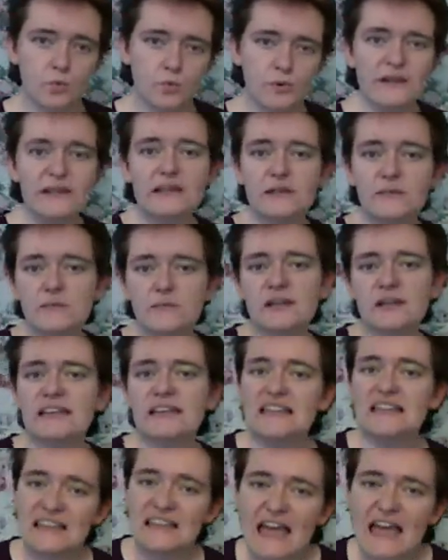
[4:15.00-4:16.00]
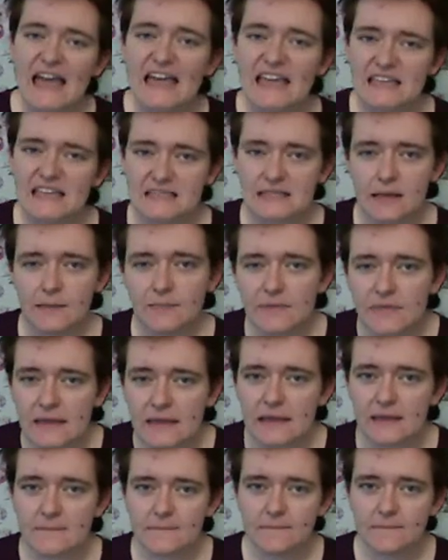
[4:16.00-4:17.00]
really, really like
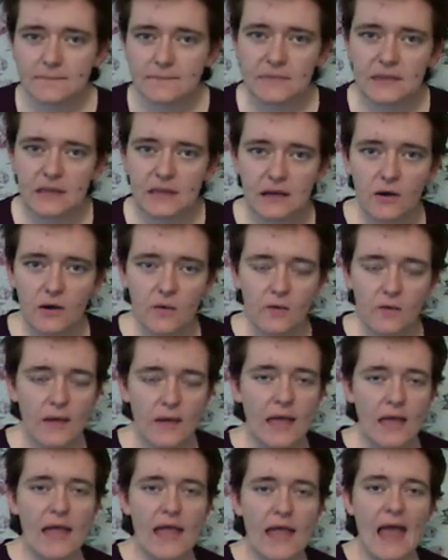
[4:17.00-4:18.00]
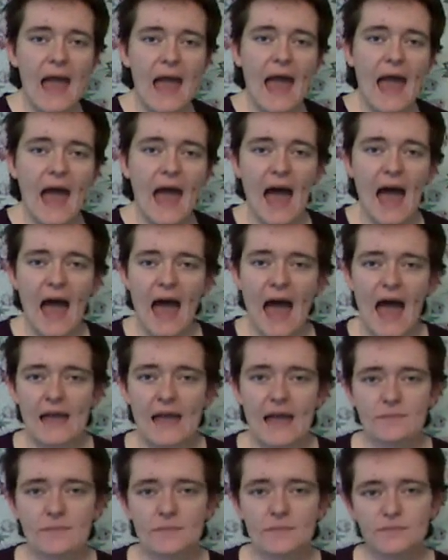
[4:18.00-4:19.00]
something, you know,
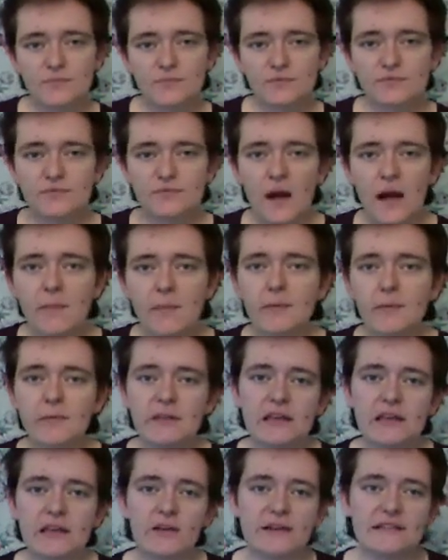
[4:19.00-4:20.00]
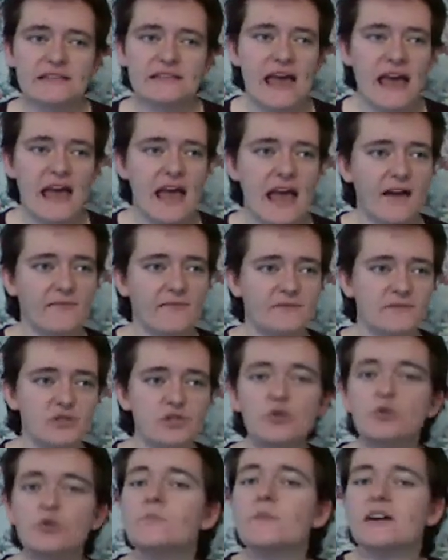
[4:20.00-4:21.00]
I'm probably going to have
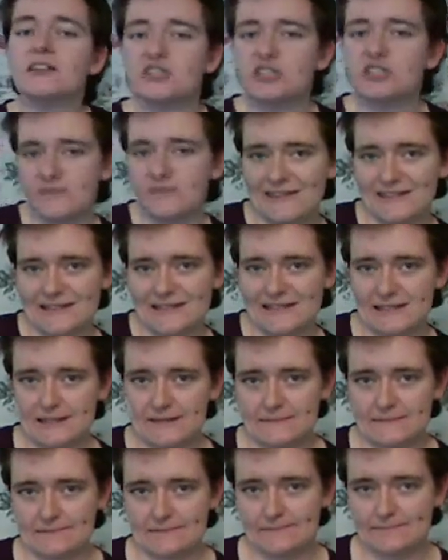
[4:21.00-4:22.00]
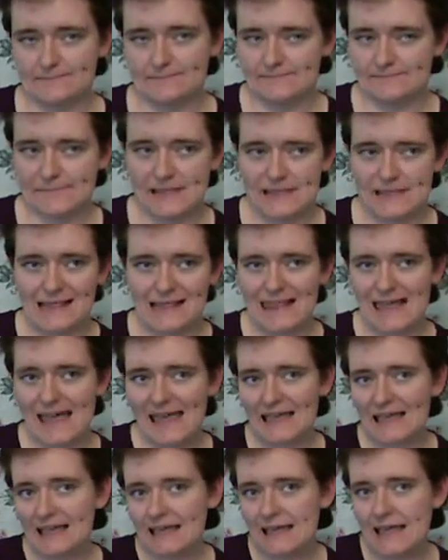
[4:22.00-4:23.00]
too much of it.
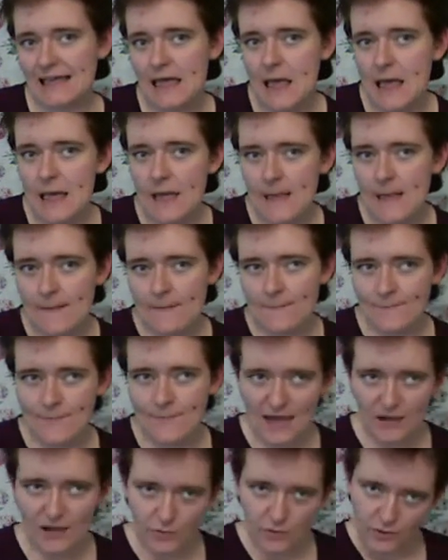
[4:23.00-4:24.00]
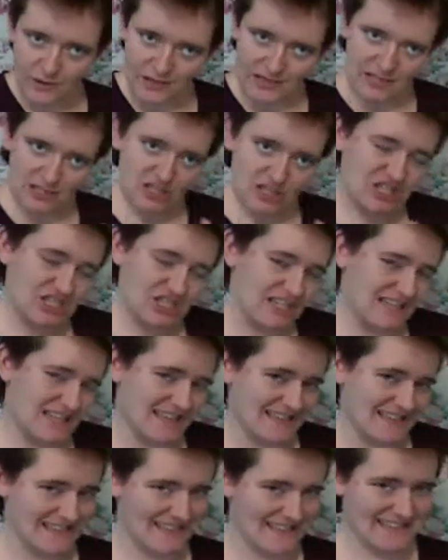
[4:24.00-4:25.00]
Like macaroni and
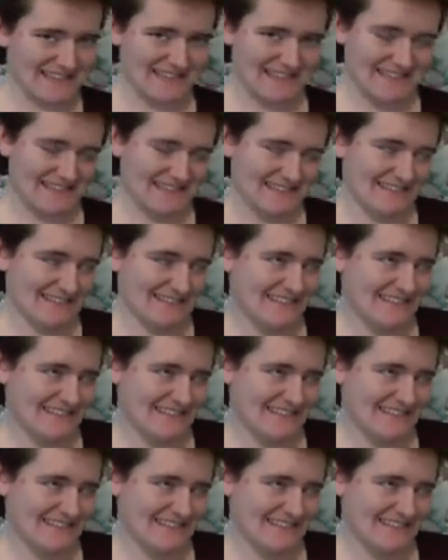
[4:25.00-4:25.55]
cheese.